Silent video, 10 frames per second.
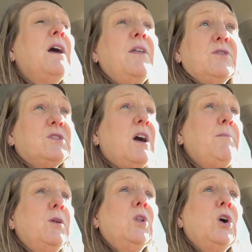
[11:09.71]
and there's a
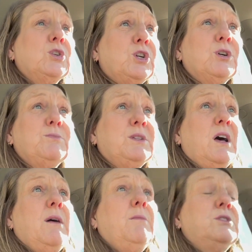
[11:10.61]
couple long-term
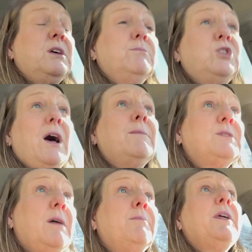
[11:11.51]
sub jobs
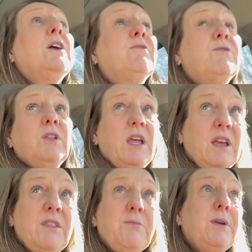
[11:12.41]
up there for
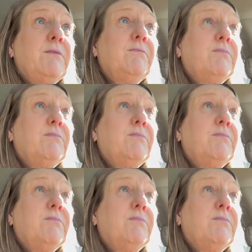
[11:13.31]
like 3